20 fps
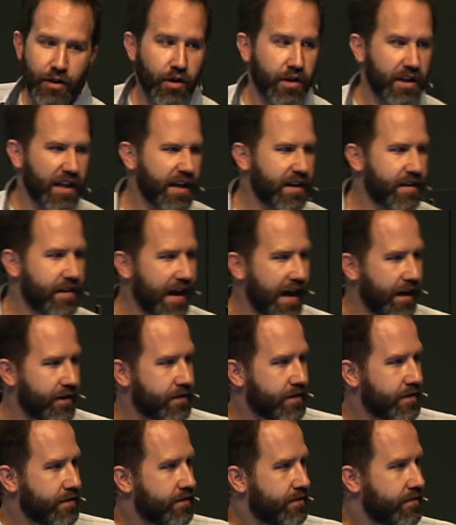look like
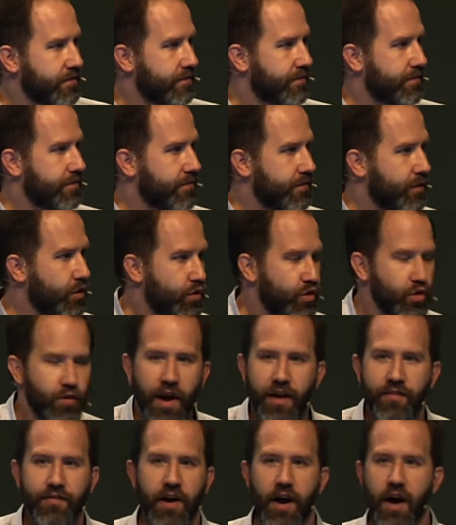that. You do
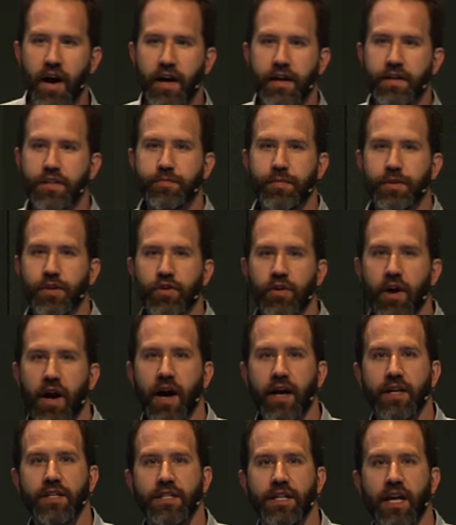have highs, but your
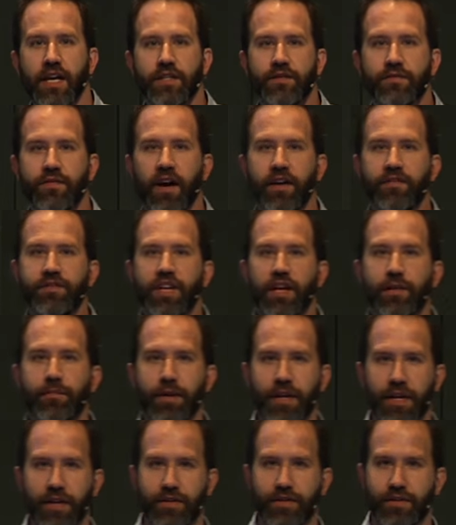highs last 5–10
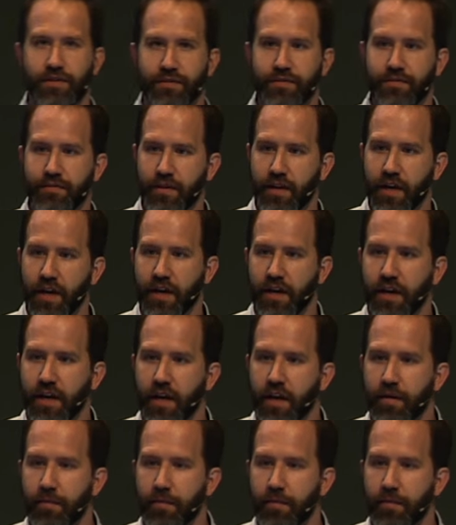minutes, okay?